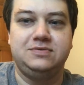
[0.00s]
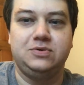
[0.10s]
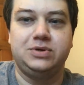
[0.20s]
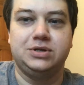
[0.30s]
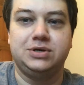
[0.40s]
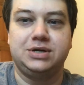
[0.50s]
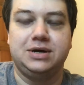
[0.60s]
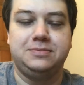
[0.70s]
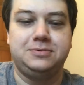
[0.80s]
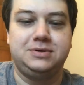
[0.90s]
If you want to look
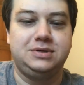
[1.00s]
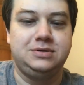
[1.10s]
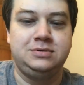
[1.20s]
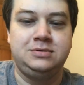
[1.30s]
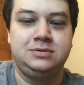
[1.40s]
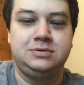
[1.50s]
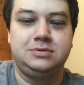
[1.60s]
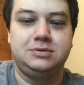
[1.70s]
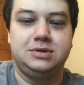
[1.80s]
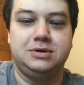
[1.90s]
up
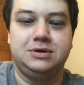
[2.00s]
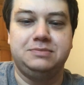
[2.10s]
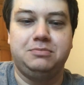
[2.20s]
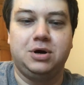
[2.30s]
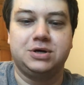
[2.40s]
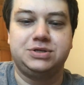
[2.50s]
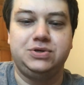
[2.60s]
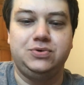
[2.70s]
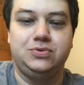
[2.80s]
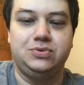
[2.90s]
the Mark
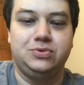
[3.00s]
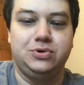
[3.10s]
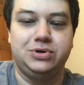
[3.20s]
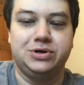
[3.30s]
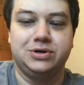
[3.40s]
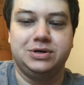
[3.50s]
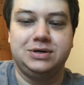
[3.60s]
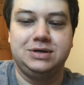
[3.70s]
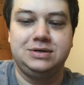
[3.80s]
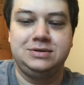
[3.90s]
II Ruger
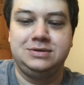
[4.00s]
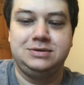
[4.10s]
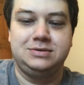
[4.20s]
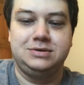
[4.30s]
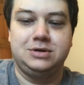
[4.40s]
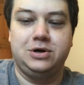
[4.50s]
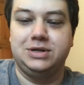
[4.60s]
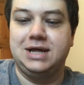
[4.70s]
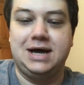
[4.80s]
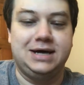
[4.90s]

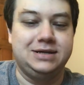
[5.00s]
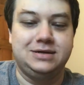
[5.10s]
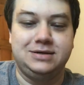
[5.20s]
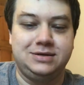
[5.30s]
online,